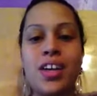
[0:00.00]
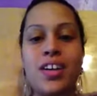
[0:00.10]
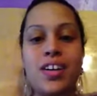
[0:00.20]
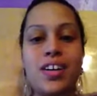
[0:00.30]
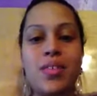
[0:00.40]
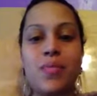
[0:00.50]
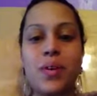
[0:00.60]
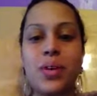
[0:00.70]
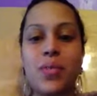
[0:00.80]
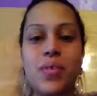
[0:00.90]

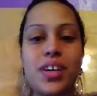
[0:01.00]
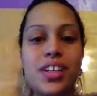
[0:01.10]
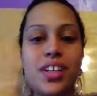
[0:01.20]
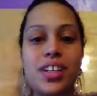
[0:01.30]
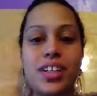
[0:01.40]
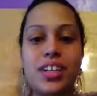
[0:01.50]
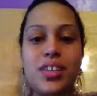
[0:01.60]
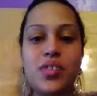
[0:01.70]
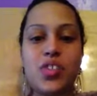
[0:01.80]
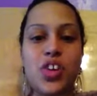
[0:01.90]

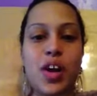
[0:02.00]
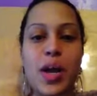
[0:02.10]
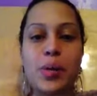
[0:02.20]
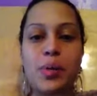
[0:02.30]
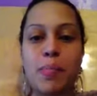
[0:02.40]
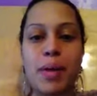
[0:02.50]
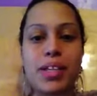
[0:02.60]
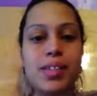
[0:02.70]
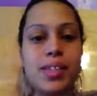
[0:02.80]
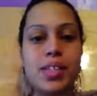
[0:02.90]
101 you learn how to the
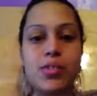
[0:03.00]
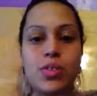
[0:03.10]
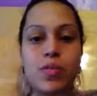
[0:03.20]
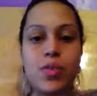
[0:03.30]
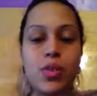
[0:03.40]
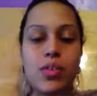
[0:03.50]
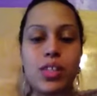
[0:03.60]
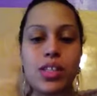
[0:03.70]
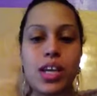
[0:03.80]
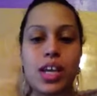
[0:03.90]
basic skills of
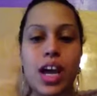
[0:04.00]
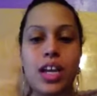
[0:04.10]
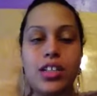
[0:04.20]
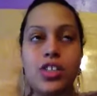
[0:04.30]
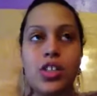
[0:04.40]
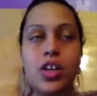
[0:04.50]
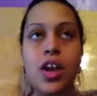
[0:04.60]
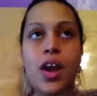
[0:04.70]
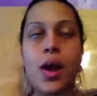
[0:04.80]
using technology.